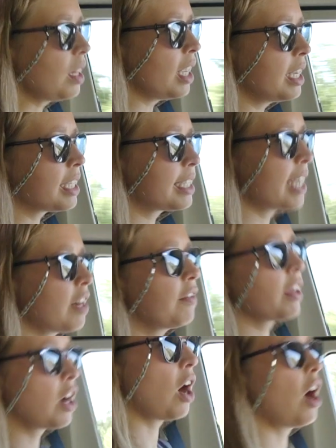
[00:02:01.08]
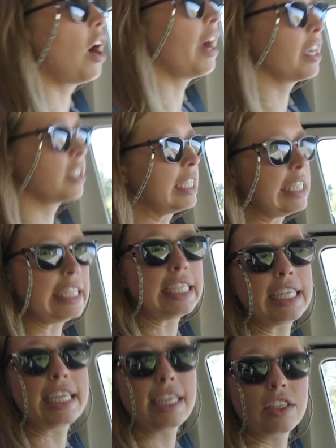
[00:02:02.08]
instead of the car actually
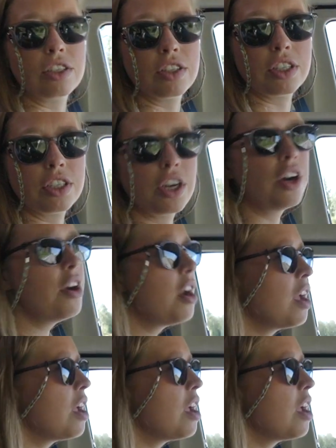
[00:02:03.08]
leaning into the turn.